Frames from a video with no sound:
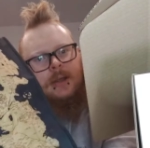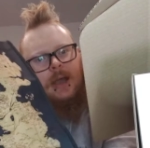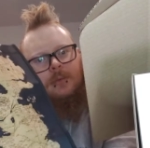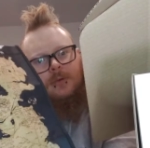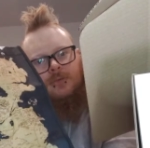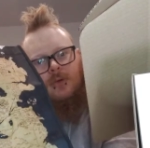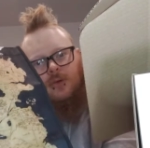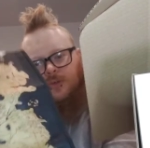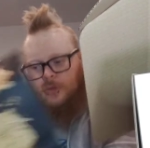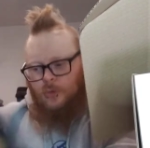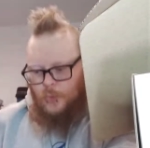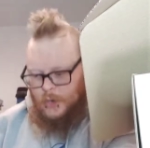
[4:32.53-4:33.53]
Game of
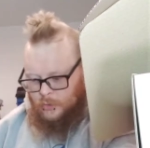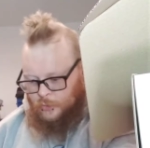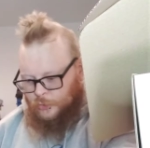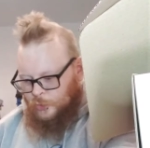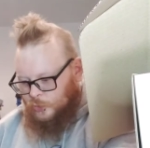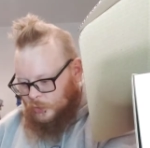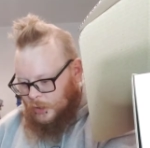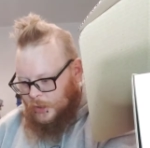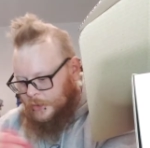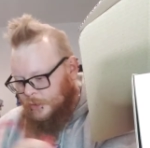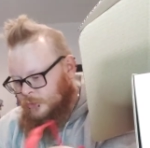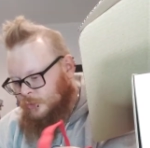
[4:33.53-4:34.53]
Thrones, you win or you
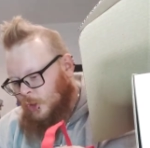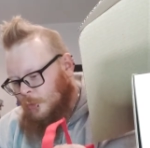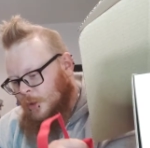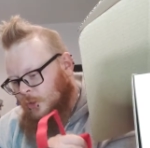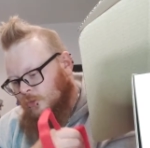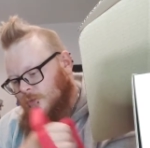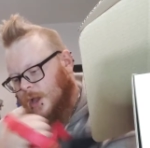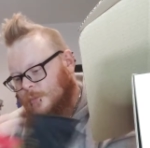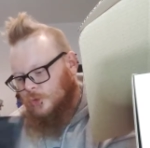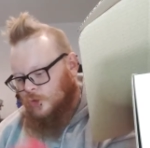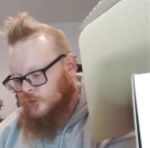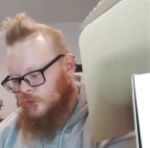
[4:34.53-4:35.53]
die. There is no middle
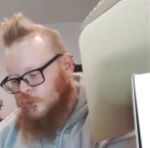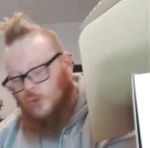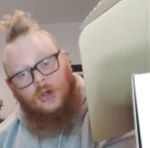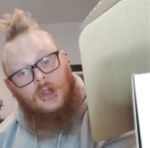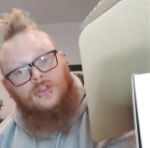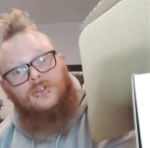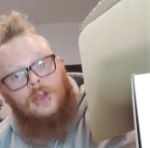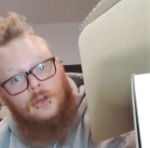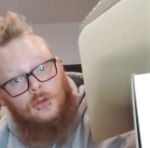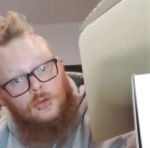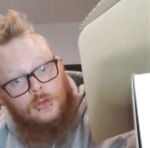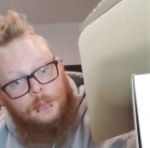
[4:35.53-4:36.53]
ground, because you will
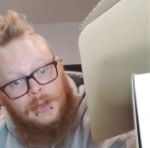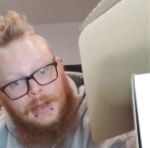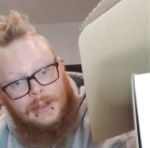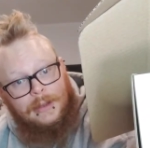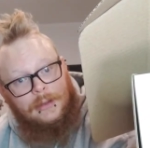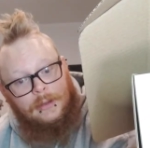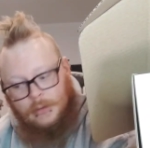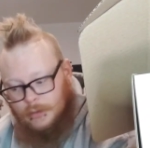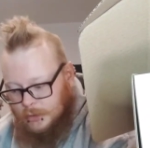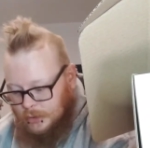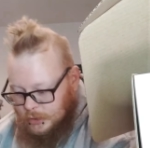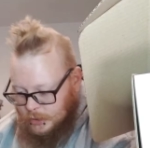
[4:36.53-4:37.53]
continue to play
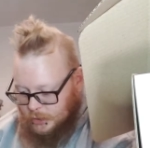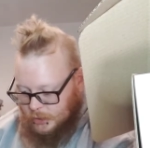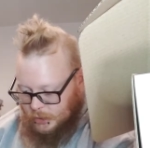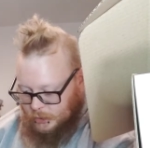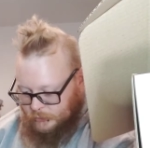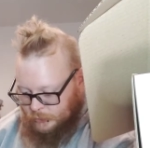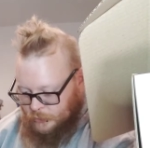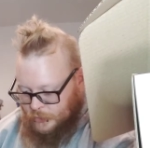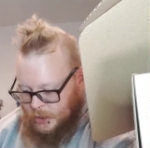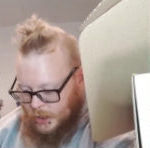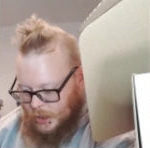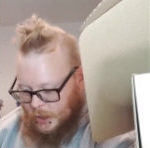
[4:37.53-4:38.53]
until
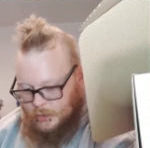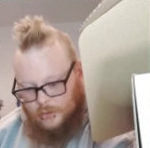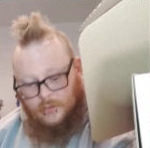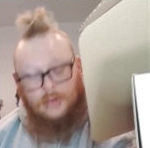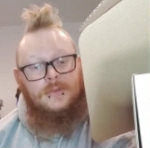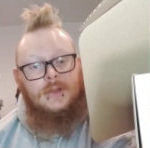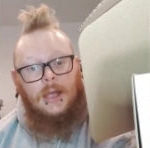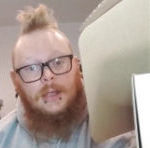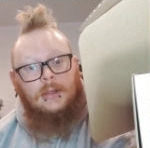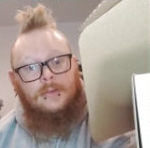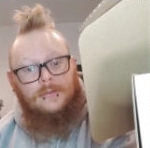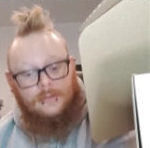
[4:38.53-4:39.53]
the end of
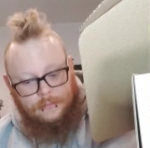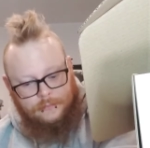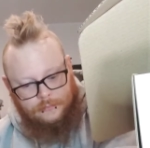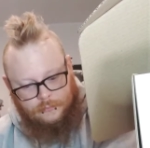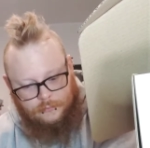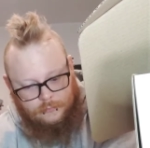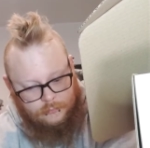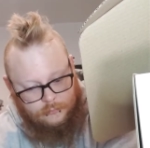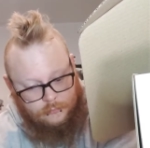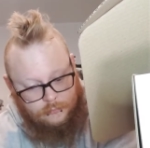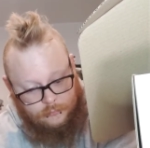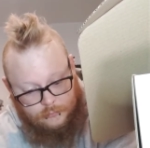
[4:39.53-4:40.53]
days.
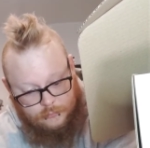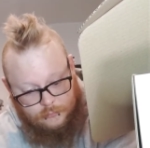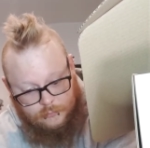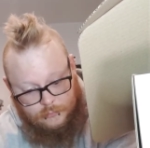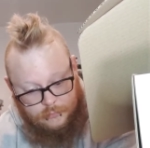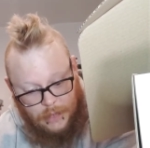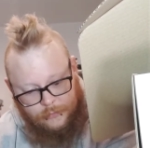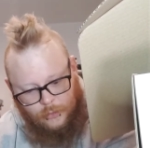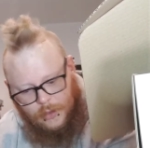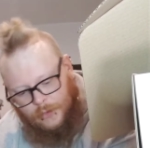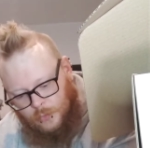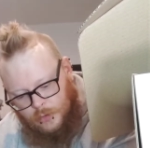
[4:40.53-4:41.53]
That's
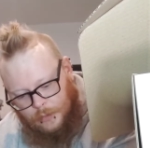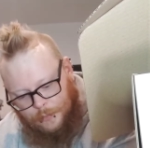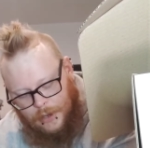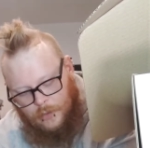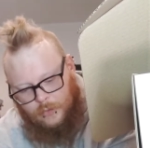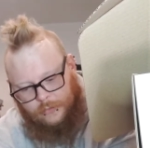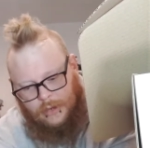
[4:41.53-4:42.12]
cool. That's one of the better ones.